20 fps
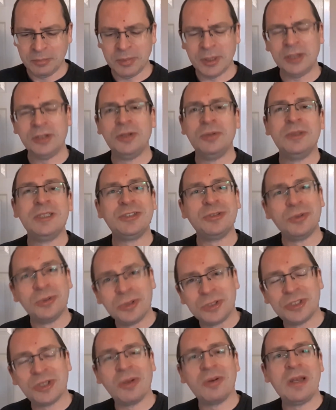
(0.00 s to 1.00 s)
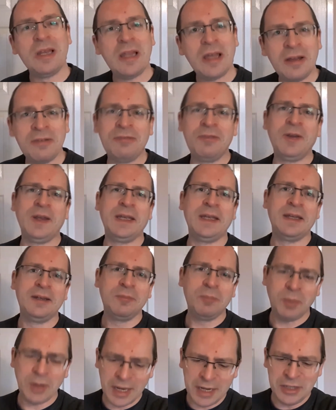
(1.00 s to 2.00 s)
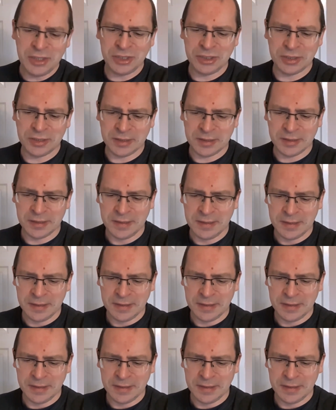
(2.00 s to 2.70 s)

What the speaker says: but who is also loving and patient,